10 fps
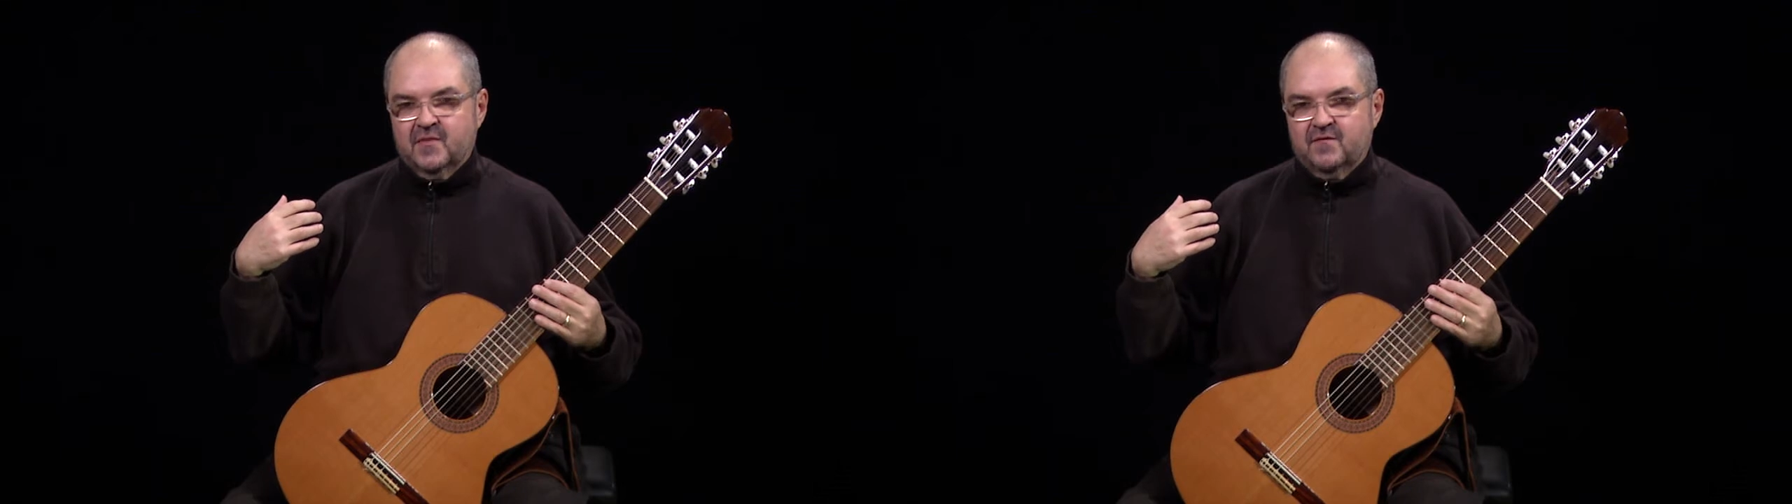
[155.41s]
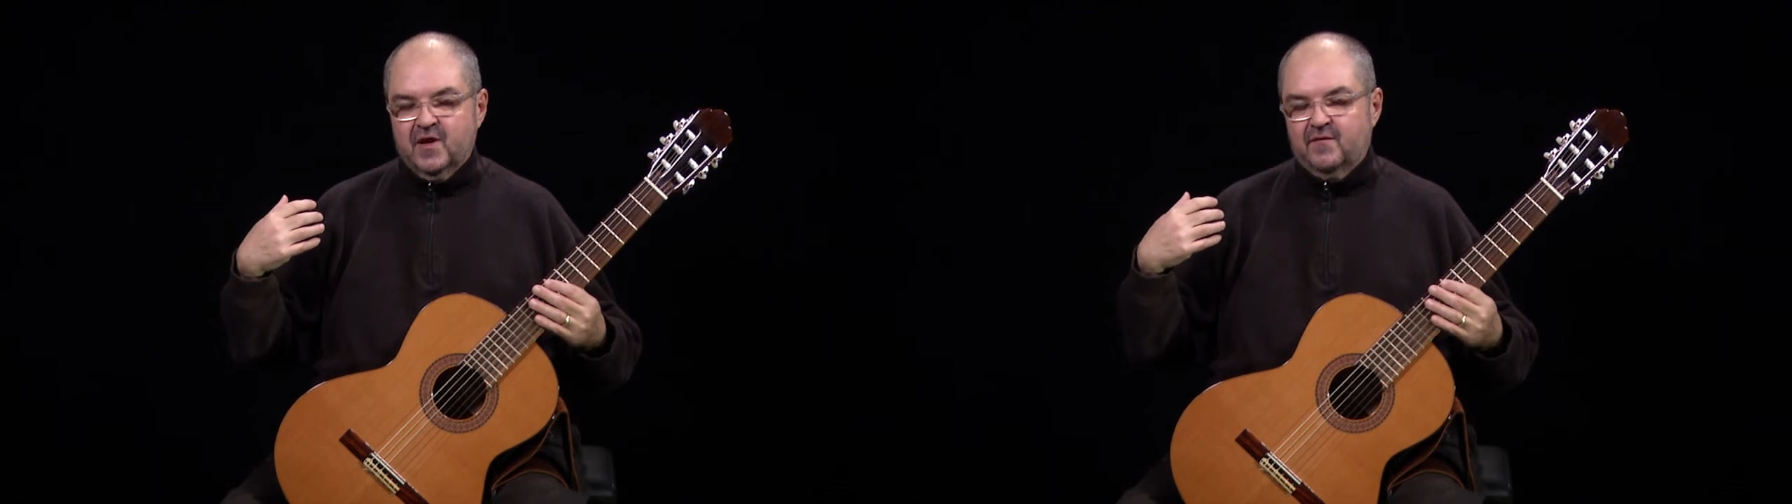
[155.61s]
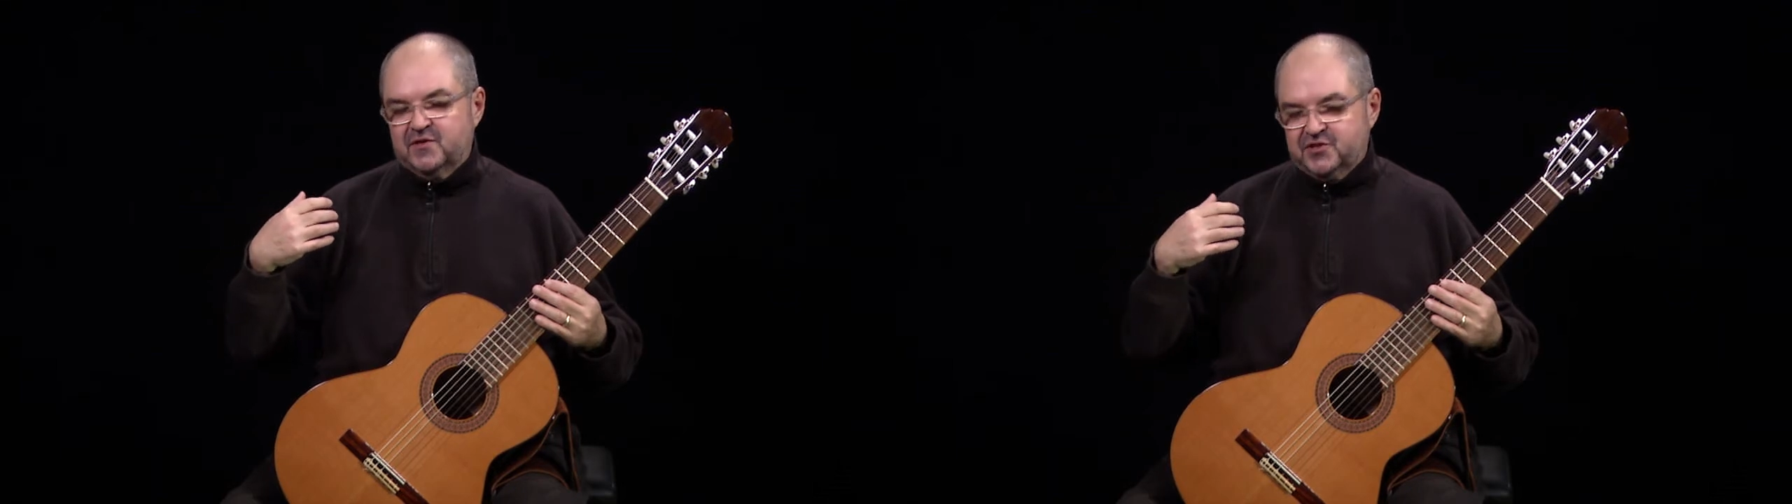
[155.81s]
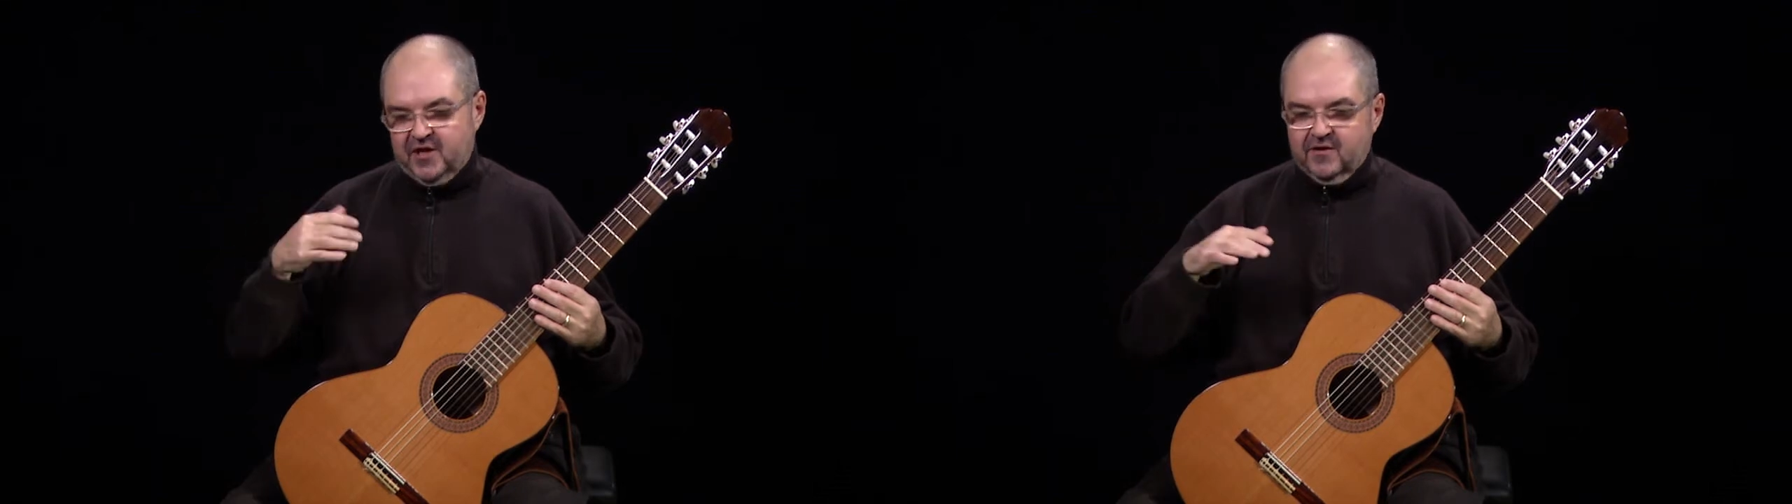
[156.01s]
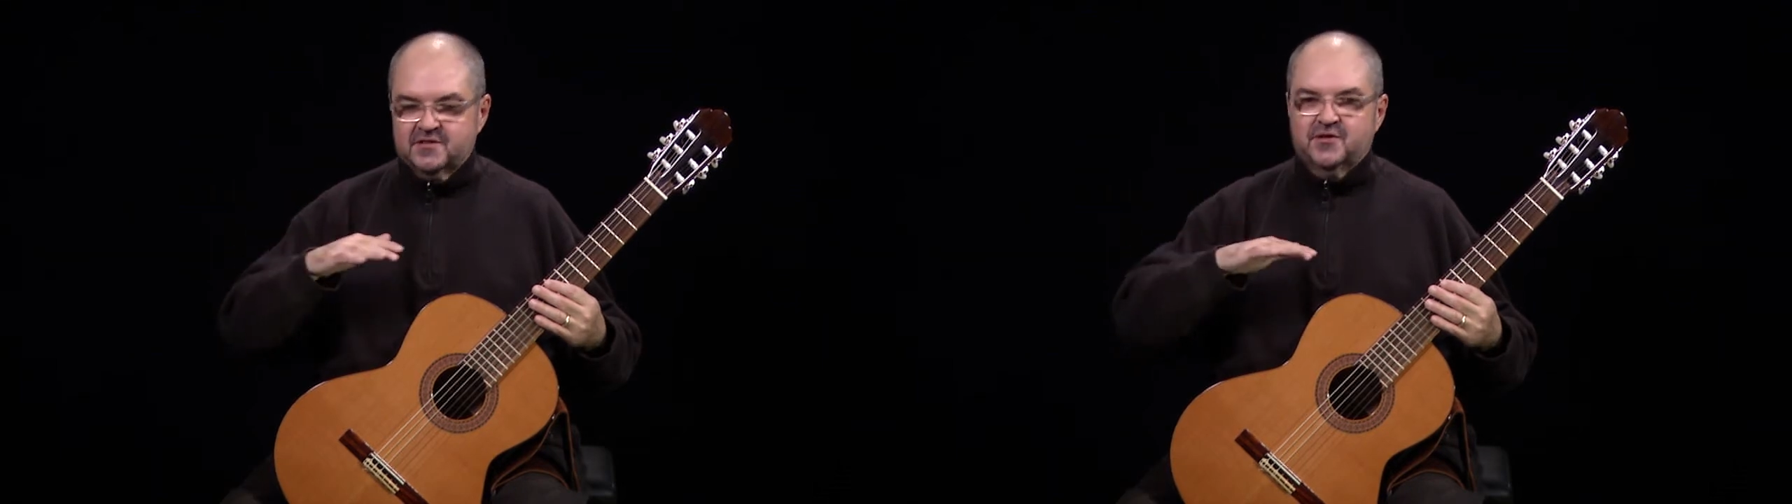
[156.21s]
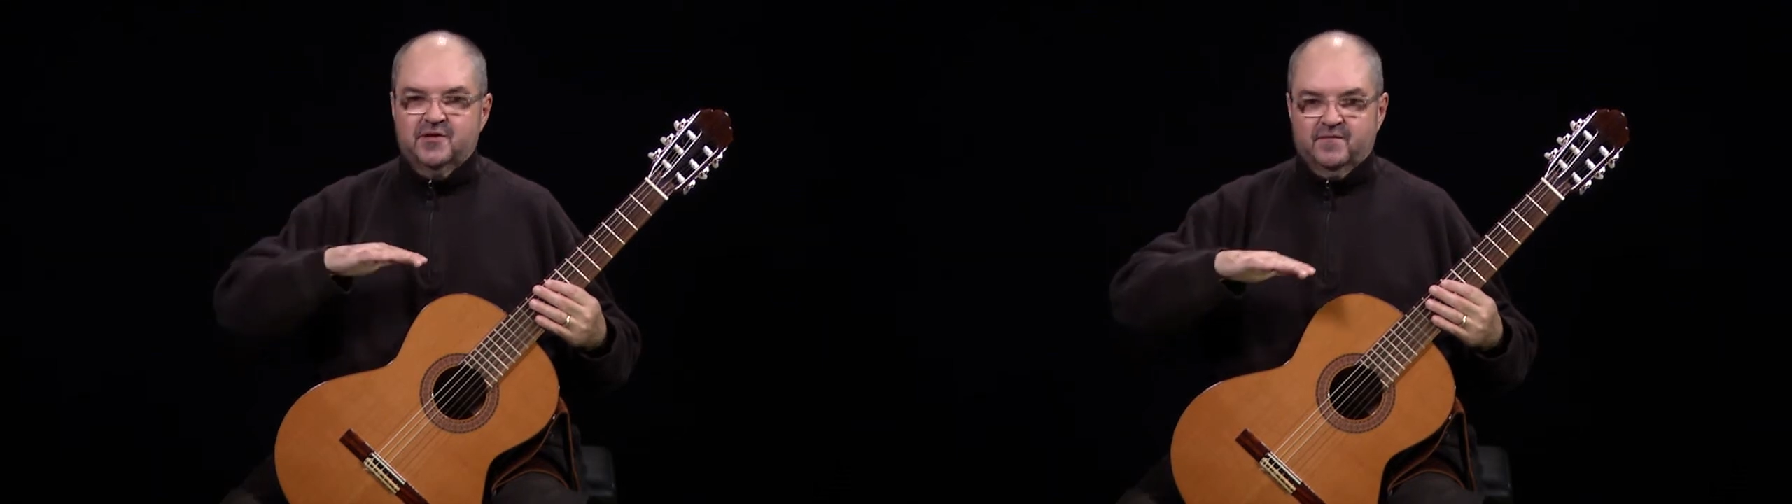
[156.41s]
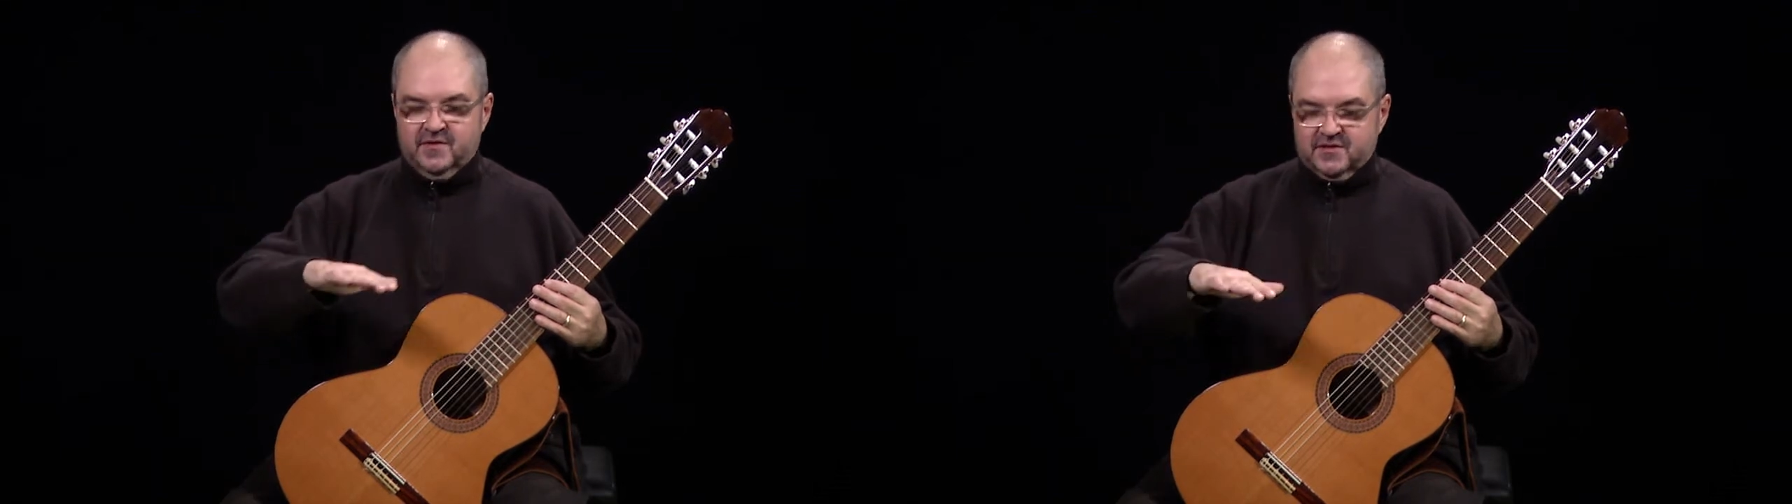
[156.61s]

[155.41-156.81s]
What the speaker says: If you have a chair, it's good if